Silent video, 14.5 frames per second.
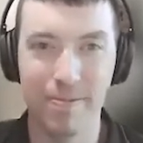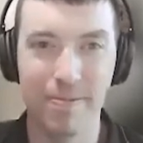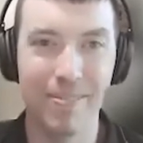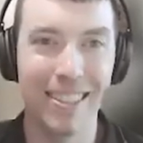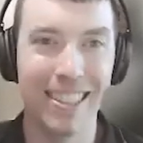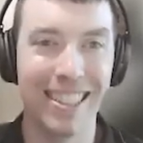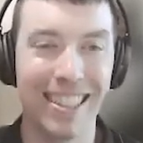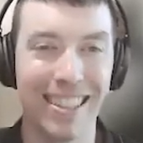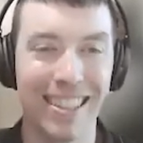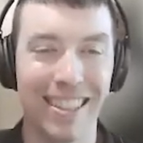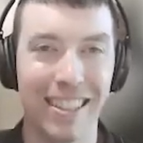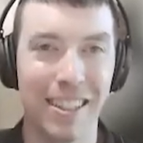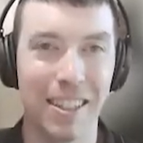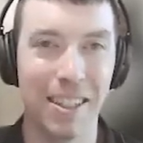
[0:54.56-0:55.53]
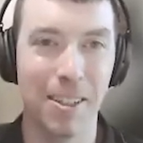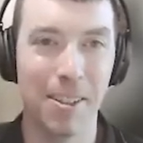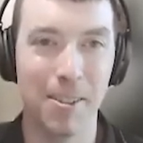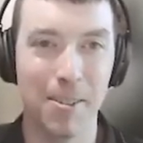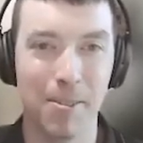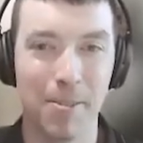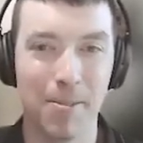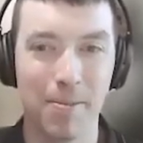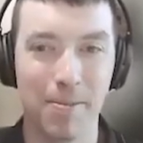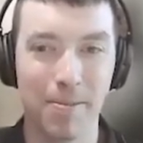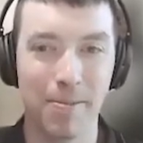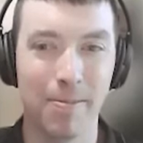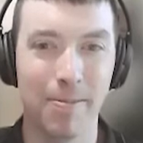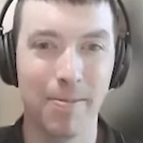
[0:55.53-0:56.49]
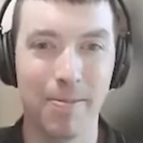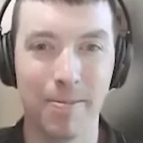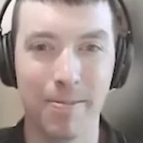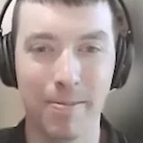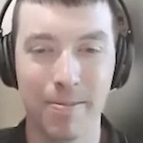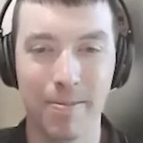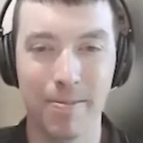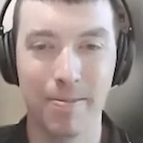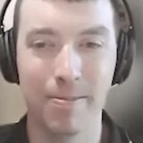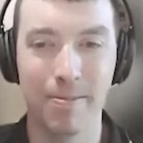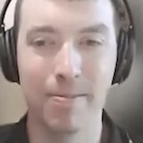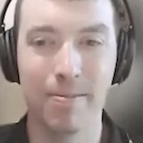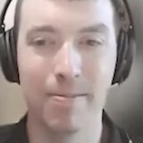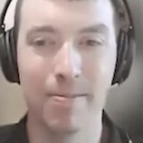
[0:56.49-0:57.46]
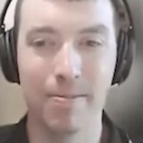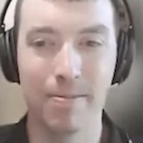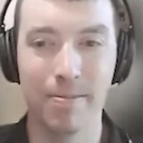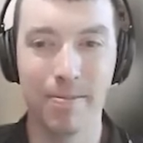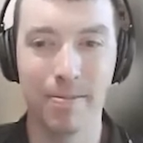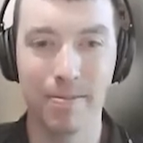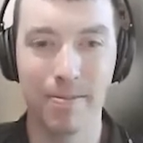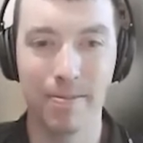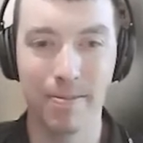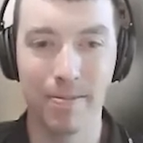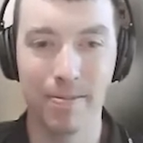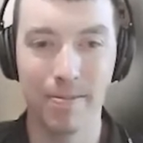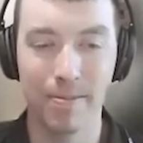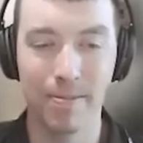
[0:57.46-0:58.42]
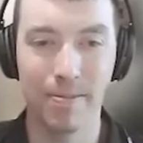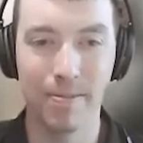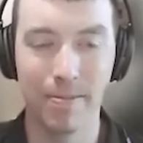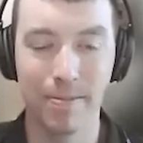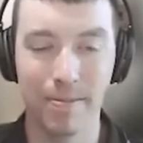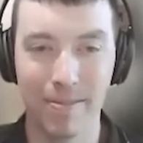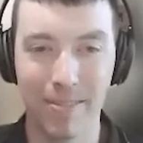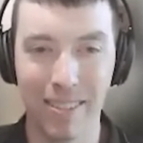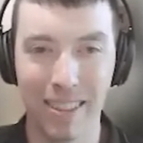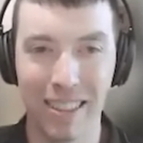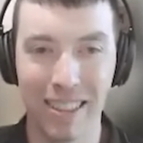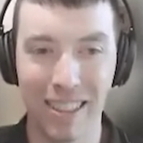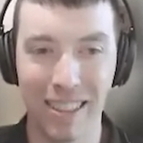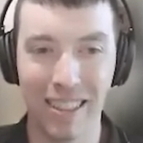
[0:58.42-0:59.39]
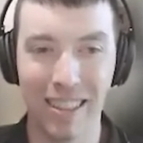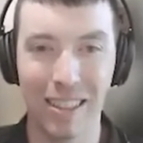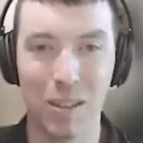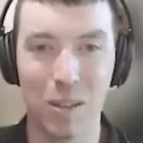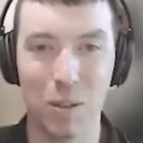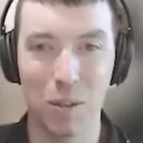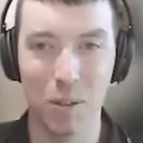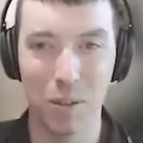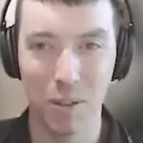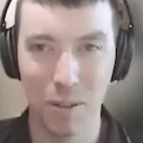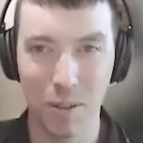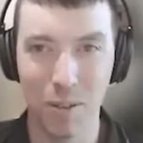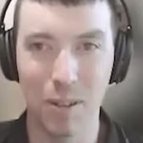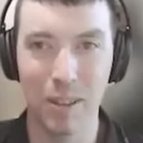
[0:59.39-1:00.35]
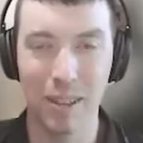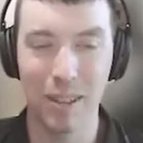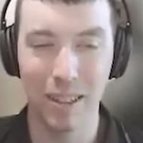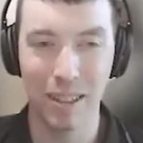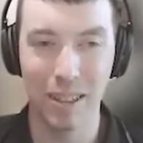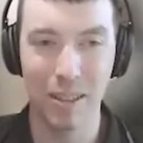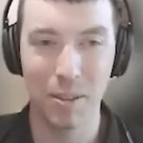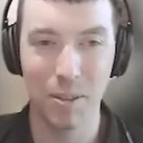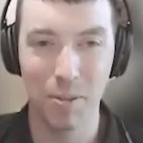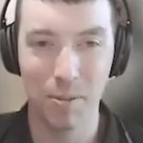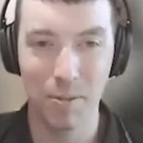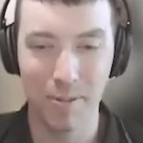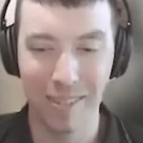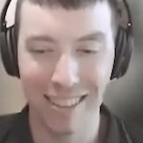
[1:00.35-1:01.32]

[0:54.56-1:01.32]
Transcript: No words are spoken by the person on screen.